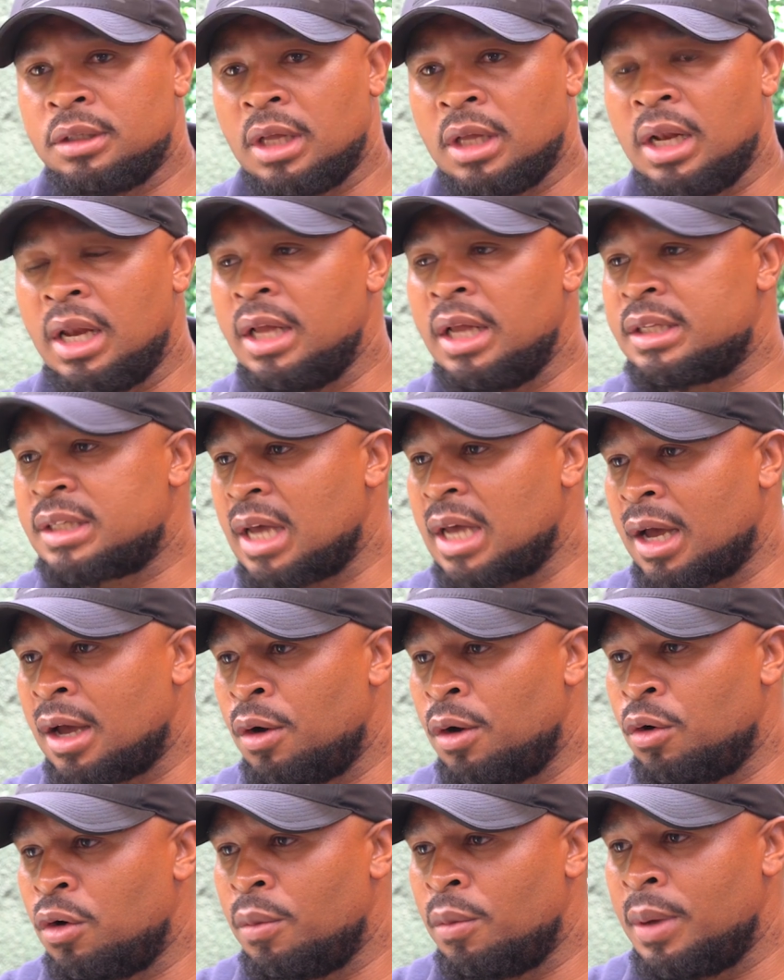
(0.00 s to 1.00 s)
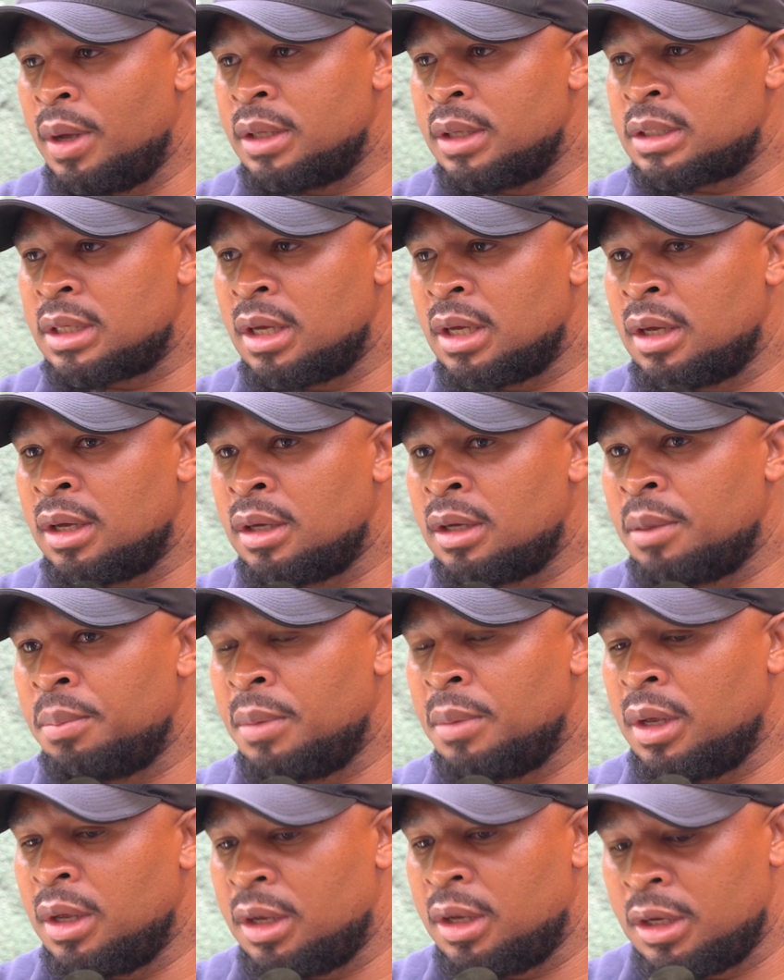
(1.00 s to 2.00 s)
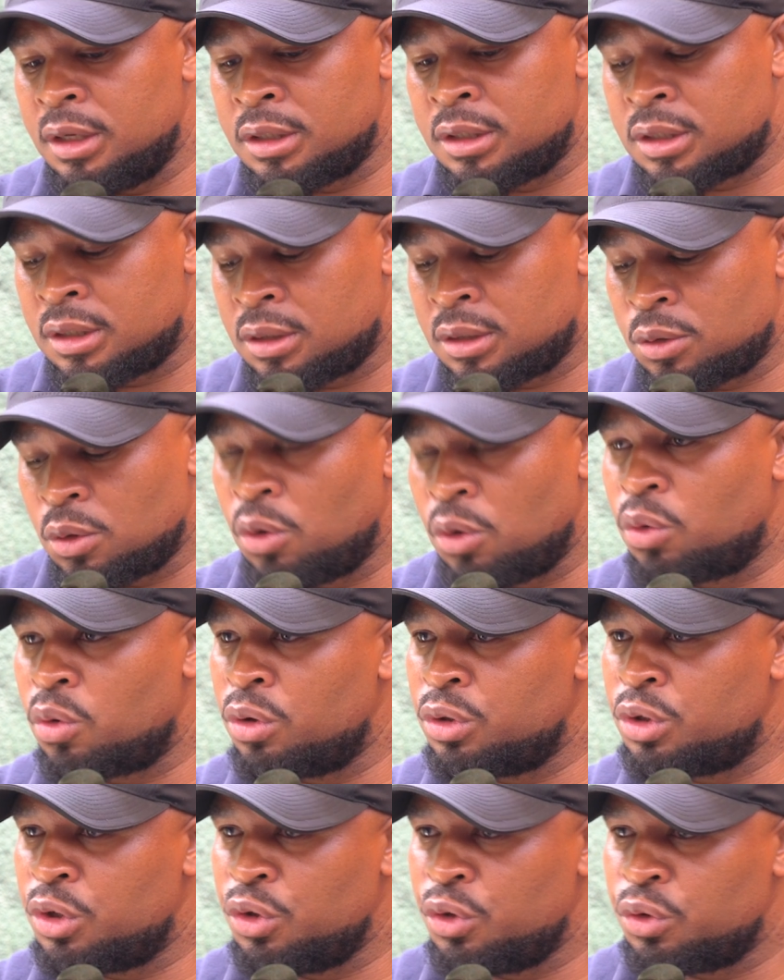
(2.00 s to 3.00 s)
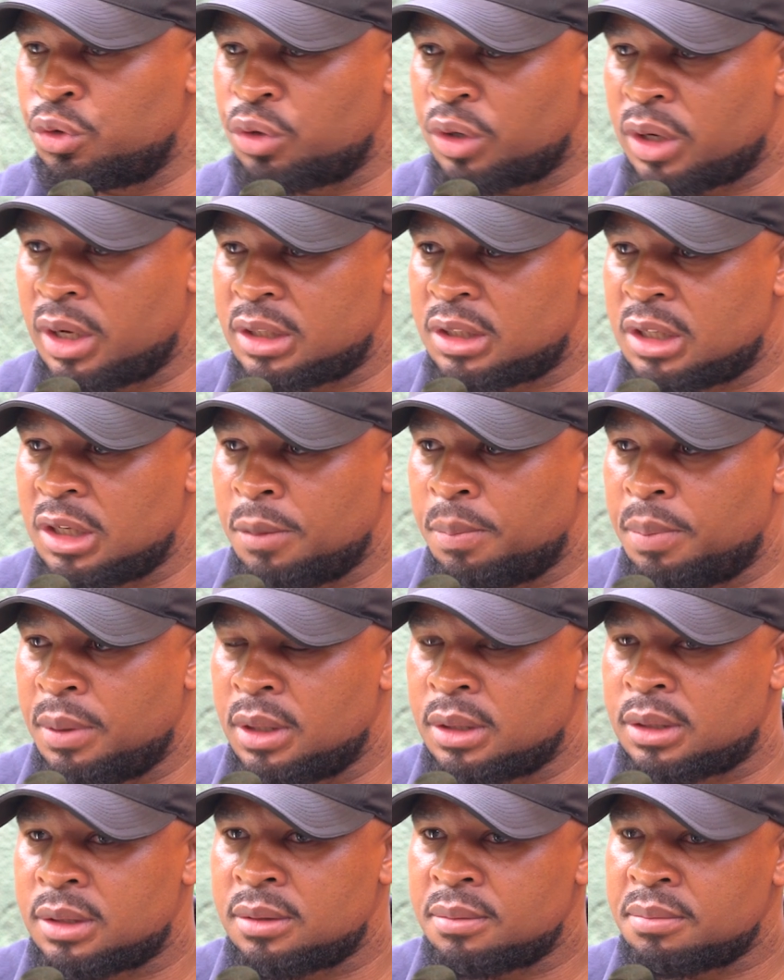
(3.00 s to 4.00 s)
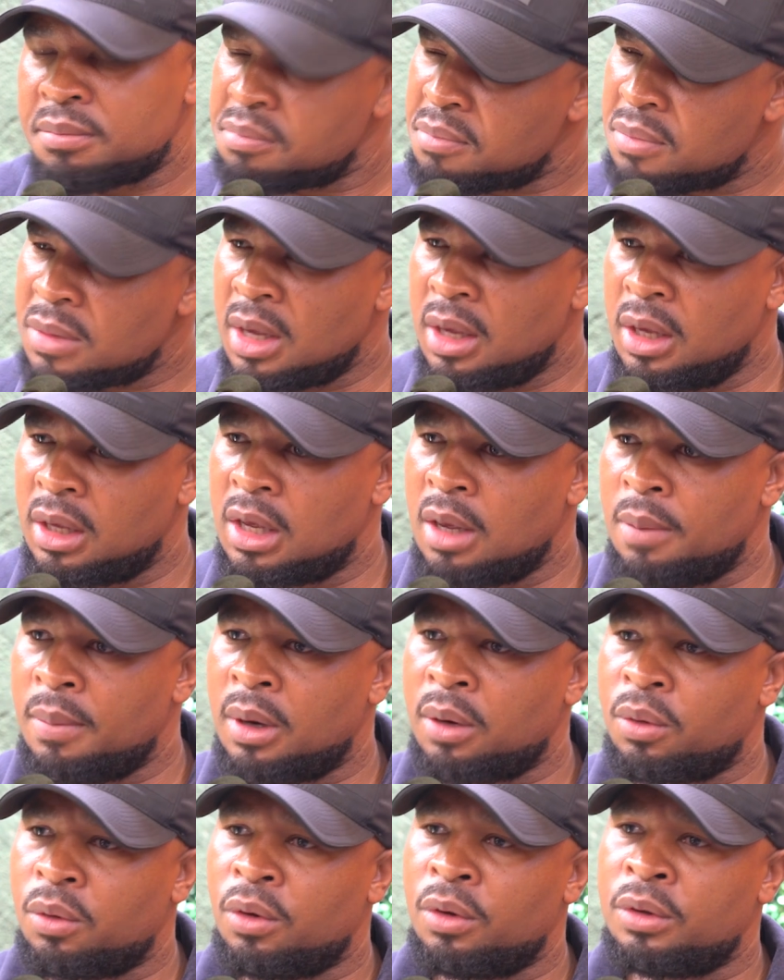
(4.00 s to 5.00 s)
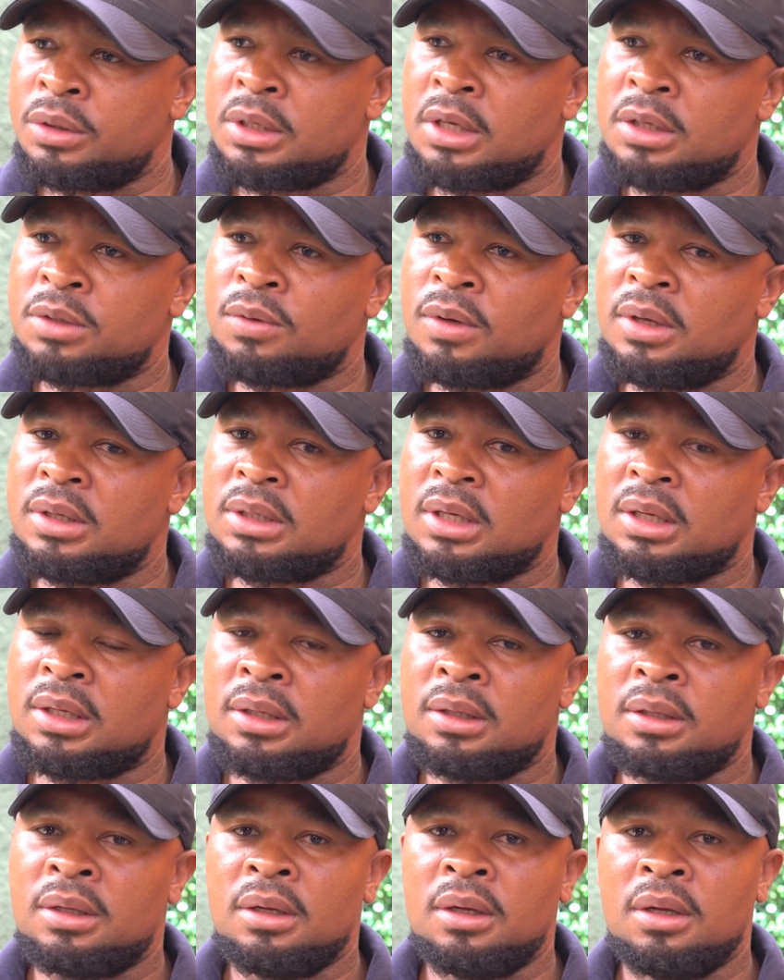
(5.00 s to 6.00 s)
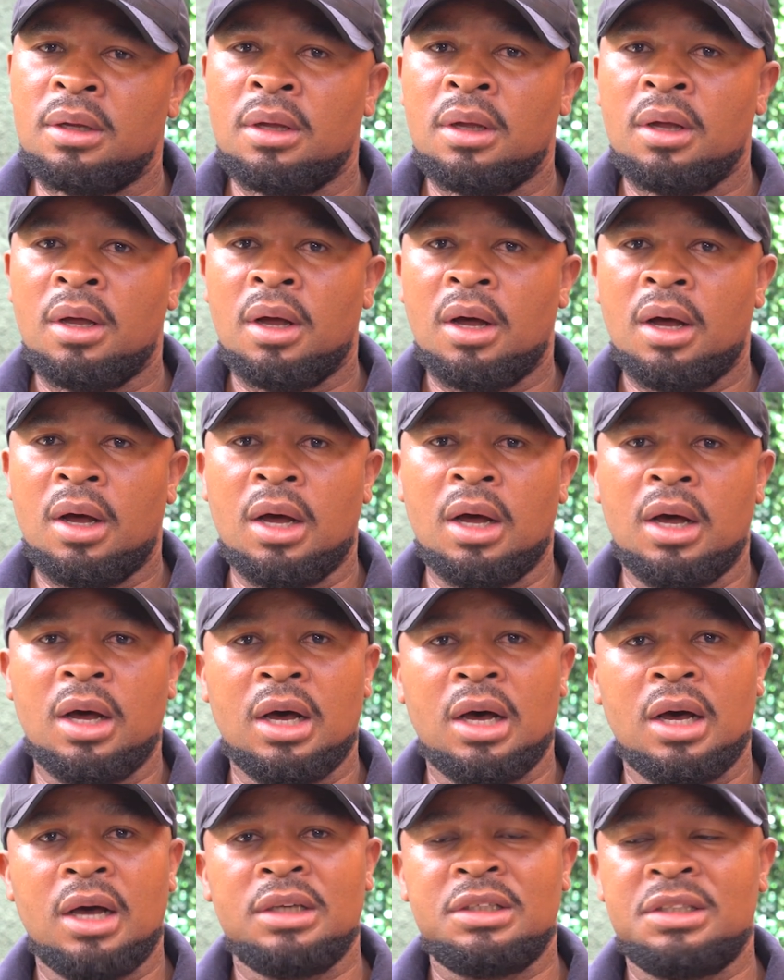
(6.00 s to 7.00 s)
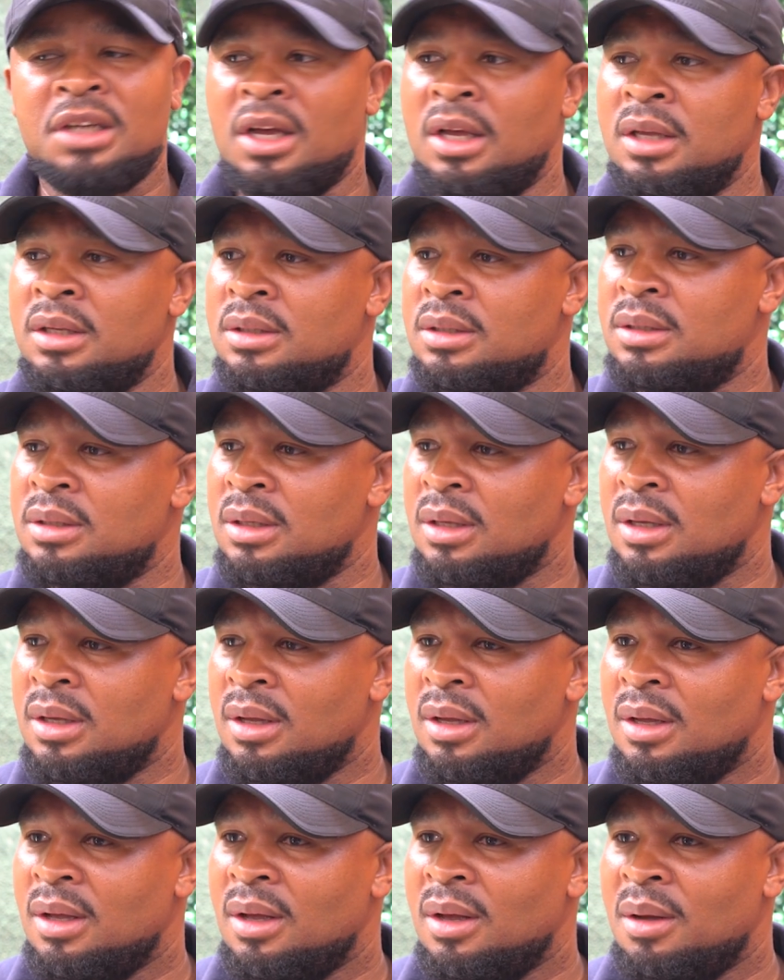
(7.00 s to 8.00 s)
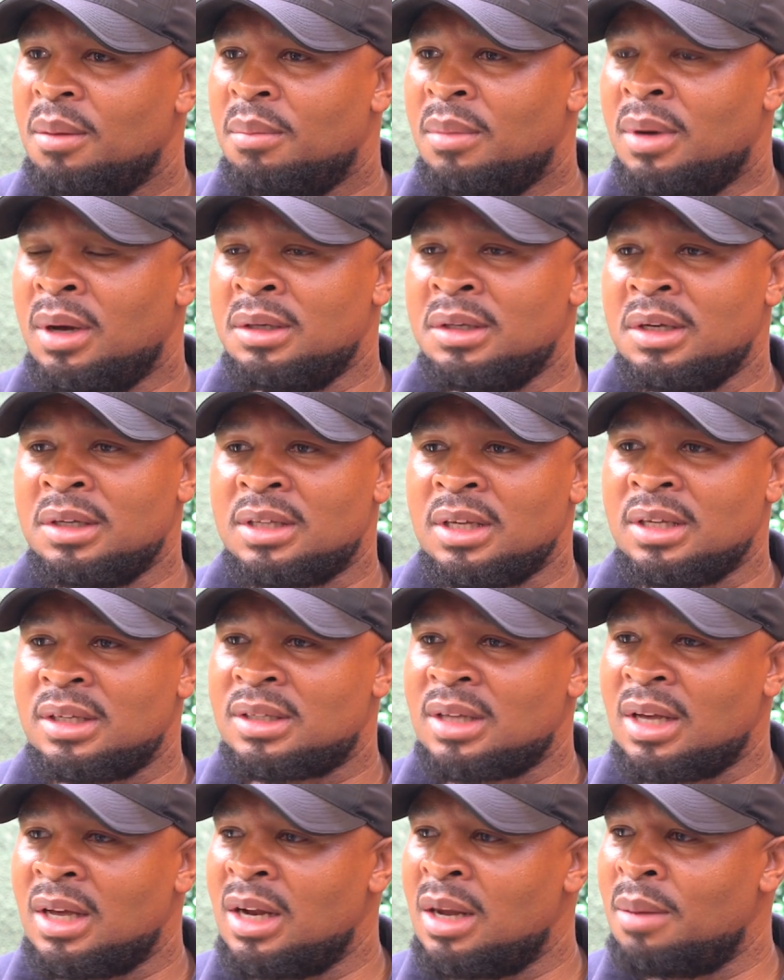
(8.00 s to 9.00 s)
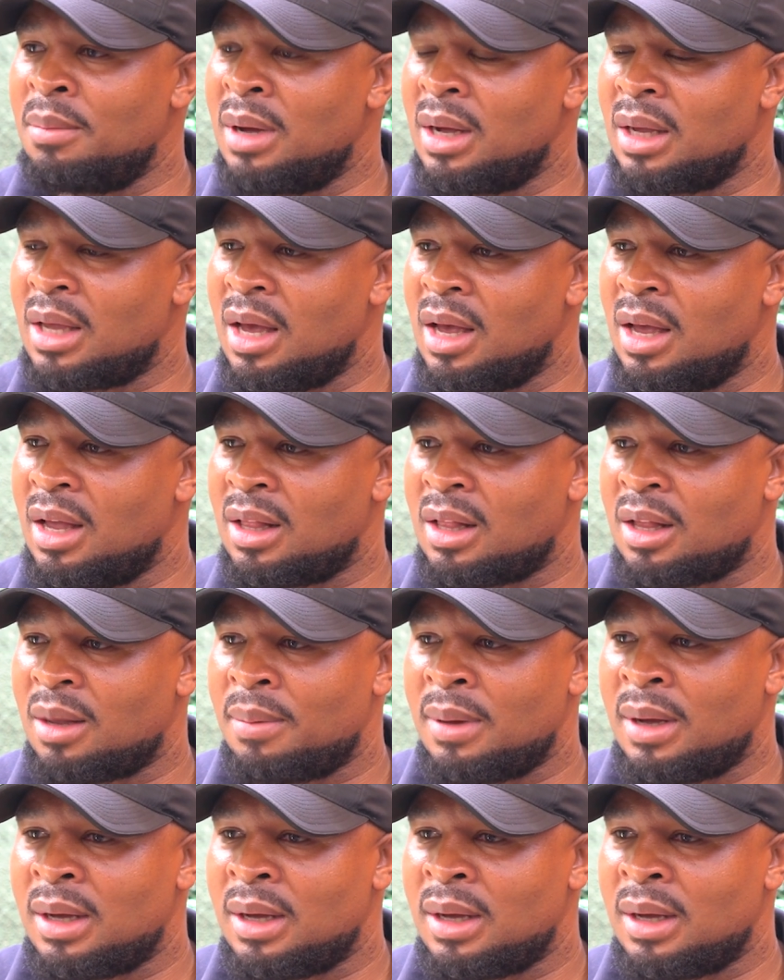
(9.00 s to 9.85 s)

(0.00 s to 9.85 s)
The late Stefan Gobese, may his soul continue to rest in peace. He came across as well, said, gents, manje sesayina amakhetla